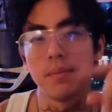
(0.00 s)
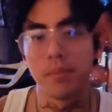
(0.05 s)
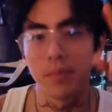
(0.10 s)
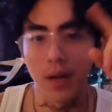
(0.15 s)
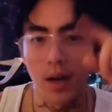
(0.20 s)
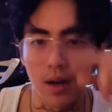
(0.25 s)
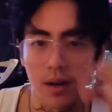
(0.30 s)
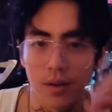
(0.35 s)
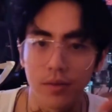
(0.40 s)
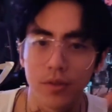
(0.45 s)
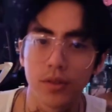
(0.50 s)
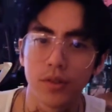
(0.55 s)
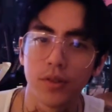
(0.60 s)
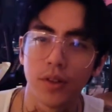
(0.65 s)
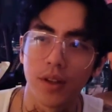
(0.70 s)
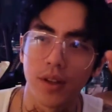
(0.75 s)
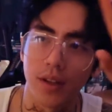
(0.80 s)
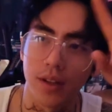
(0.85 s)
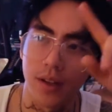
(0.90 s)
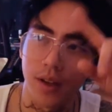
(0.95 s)

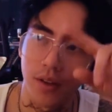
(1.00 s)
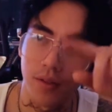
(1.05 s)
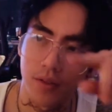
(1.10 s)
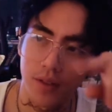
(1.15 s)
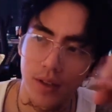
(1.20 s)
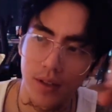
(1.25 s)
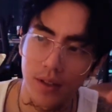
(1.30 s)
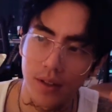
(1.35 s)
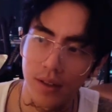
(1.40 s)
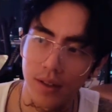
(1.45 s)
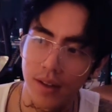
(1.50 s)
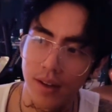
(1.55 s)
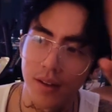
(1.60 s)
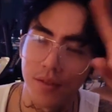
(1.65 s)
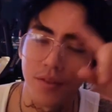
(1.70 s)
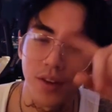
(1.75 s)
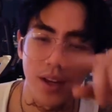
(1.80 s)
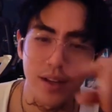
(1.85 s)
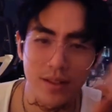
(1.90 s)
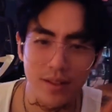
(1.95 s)
Marvel, and then you have the
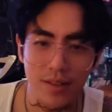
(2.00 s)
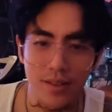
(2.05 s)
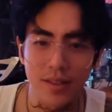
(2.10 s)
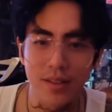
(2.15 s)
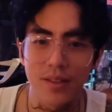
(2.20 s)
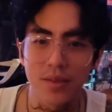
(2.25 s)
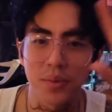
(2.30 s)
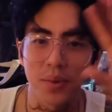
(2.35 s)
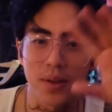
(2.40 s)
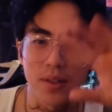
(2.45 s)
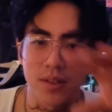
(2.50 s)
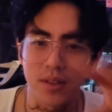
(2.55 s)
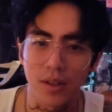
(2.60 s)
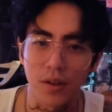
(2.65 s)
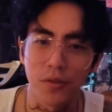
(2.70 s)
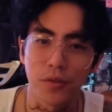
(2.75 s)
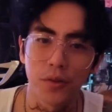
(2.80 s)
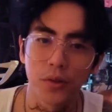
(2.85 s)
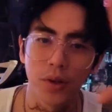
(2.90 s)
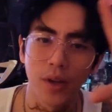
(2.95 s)
Avengers where it's
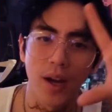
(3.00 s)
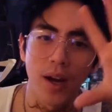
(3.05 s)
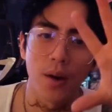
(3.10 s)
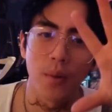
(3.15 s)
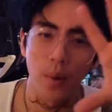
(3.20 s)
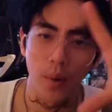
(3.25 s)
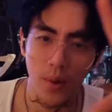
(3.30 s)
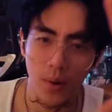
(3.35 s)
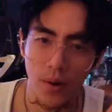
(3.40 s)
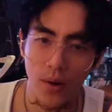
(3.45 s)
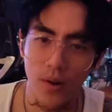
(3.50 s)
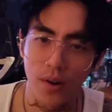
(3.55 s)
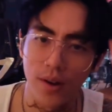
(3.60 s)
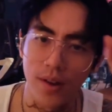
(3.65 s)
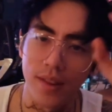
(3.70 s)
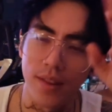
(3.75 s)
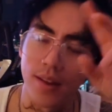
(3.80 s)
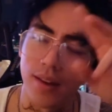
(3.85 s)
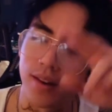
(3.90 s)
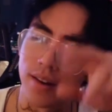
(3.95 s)
like a full out
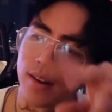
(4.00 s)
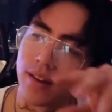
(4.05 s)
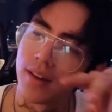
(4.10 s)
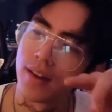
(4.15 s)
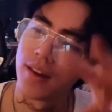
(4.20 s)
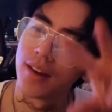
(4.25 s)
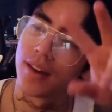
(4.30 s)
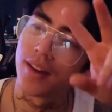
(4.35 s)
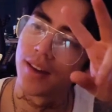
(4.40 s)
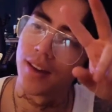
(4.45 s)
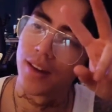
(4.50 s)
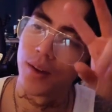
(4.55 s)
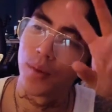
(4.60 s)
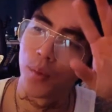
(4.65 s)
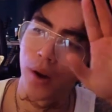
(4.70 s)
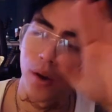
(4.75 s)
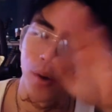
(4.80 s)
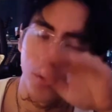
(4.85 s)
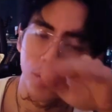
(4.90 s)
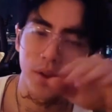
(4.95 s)
war, and then
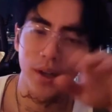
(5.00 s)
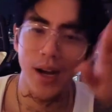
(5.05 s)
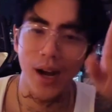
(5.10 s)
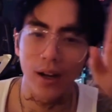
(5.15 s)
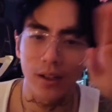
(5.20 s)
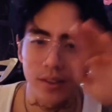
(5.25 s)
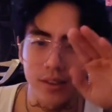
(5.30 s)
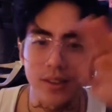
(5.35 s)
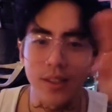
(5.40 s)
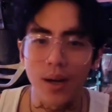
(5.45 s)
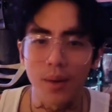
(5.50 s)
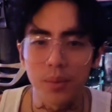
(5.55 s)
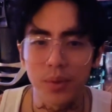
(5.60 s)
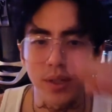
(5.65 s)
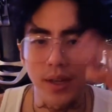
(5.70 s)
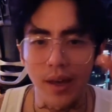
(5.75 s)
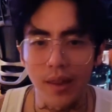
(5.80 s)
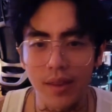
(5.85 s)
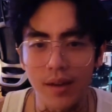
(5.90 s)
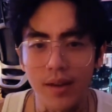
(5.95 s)
where all the characters
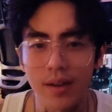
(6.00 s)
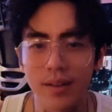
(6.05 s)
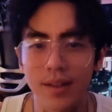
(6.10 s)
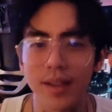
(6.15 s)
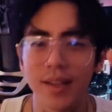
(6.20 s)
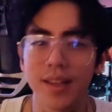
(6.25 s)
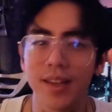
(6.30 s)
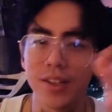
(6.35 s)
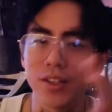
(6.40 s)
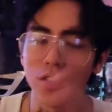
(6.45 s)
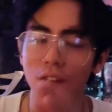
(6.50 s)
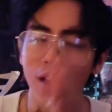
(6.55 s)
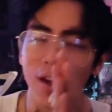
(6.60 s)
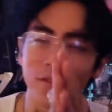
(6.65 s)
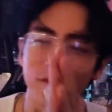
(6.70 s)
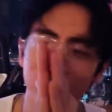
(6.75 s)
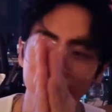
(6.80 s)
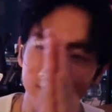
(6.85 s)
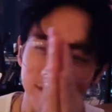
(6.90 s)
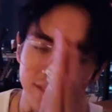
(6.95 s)
come together, and then you
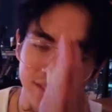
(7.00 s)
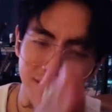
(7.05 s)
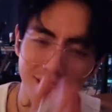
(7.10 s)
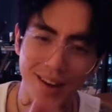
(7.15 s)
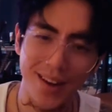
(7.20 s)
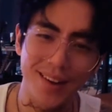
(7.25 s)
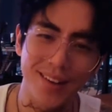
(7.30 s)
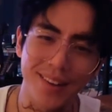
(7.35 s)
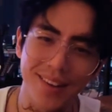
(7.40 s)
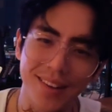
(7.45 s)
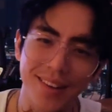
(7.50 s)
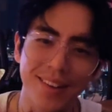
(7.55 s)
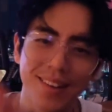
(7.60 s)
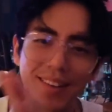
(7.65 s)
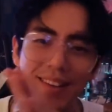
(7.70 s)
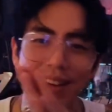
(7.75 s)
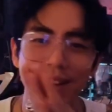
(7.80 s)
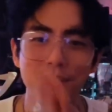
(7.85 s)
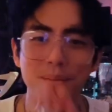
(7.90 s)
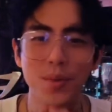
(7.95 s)
have the side
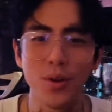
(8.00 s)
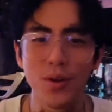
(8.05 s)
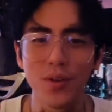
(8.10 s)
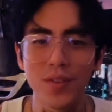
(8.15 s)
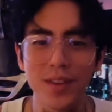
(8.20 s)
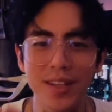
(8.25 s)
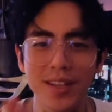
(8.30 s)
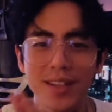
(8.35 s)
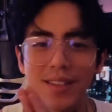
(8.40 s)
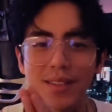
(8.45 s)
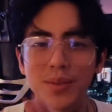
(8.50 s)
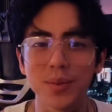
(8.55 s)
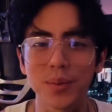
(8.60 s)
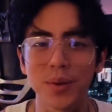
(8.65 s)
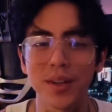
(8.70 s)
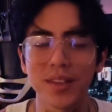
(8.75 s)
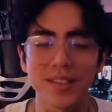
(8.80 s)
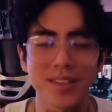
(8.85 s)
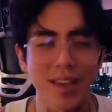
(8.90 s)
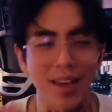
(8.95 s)
movies
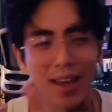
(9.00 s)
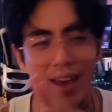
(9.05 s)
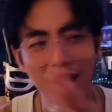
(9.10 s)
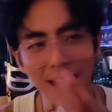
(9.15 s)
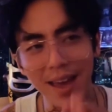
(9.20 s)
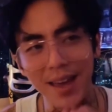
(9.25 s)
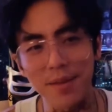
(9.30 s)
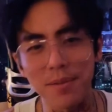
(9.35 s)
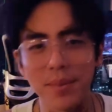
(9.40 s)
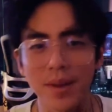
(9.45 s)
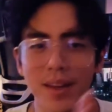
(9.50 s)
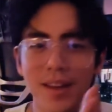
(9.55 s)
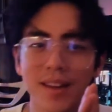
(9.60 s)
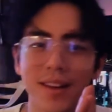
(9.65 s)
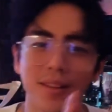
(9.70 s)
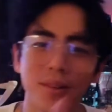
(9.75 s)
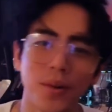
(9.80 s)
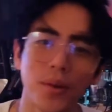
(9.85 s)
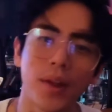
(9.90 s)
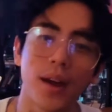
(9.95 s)
where it's like
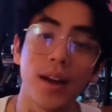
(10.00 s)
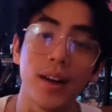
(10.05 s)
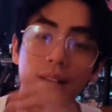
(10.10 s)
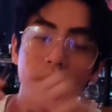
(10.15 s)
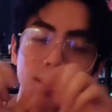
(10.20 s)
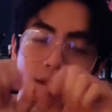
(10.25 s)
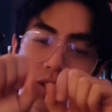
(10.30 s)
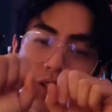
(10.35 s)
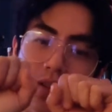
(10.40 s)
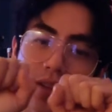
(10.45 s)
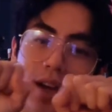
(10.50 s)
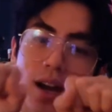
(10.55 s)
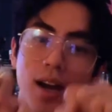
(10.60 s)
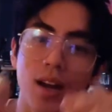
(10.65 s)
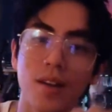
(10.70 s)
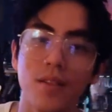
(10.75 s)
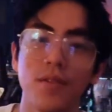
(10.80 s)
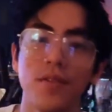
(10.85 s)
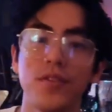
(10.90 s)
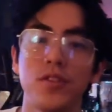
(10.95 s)
Ant-Man and all that, and it just
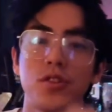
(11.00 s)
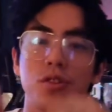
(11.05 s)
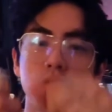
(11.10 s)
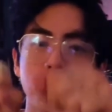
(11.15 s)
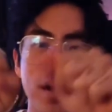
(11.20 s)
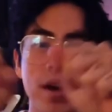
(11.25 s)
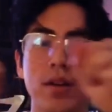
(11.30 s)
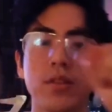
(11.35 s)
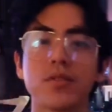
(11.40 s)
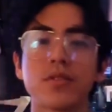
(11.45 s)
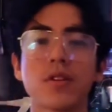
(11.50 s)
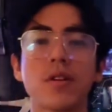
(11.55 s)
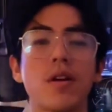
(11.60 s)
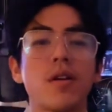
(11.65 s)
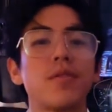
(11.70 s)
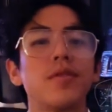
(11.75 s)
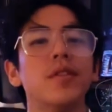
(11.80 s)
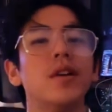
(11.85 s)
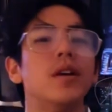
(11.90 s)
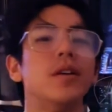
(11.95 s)
kind of trails
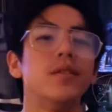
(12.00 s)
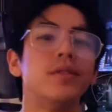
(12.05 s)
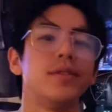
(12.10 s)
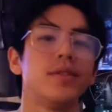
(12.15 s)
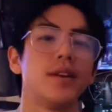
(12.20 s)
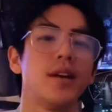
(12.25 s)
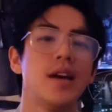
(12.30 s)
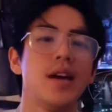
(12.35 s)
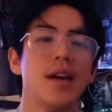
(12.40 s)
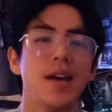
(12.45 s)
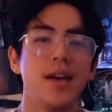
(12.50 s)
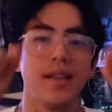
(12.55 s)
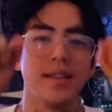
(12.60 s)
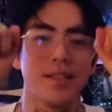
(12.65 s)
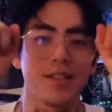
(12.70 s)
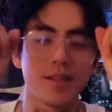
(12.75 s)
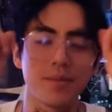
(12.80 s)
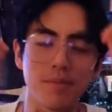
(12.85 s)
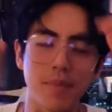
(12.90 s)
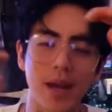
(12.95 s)
off of
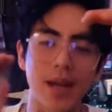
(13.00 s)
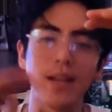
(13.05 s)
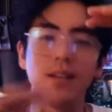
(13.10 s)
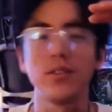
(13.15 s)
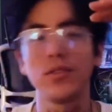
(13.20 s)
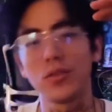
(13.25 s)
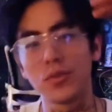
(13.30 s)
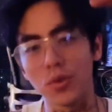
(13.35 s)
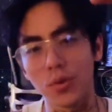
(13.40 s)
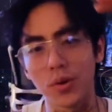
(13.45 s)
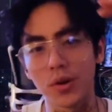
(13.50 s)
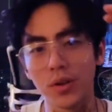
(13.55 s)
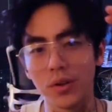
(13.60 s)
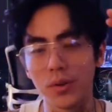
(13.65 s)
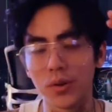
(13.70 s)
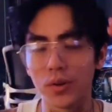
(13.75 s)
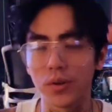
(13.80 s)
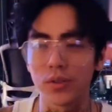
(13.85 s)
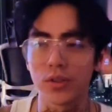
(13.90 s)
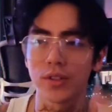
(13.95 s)
this main story
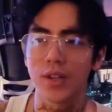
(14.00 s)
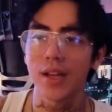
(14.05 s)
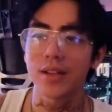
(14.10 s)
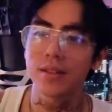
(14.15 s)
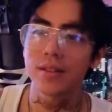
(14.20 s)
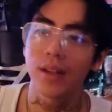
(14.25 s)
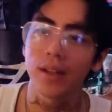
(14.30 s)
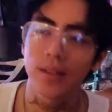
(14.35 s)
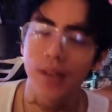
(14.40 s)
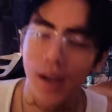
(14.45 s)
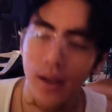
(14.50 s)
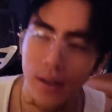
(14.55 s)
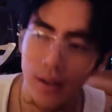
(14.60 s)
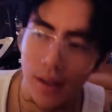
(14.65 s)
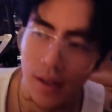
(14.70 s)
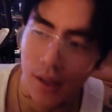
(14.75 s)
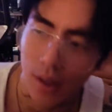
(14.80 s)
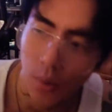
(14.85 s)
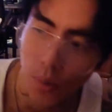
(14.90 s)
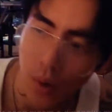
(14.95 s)
lore. So that's
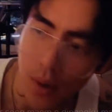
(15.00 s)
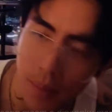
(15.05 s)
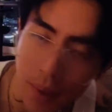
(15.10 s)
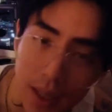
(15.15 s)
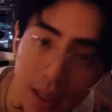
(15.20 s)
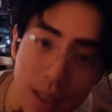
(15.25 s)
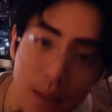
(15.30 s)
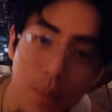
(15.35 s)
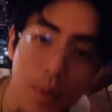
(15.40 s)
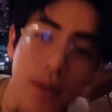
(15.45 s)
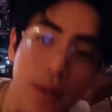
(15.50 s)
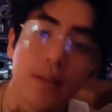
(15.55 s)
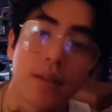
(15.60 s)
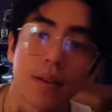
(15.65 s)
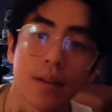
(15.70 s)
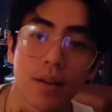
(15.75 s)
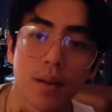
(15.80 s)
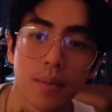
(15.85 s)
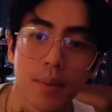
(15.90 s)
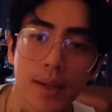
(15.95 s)
technically what my
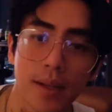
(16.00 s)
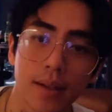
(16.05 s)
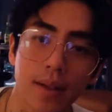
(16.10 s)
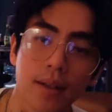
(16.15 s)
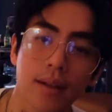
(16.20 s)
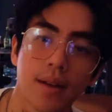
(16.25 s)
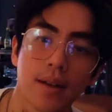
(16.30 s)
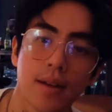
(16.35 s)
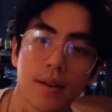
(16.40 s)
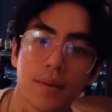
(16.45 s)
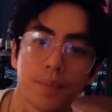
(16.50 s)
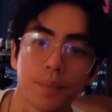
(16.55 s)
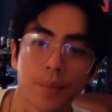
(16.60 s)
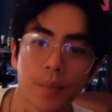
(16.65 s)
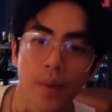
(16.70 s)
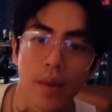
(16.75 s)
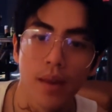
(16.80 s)
EPs are going to be like now.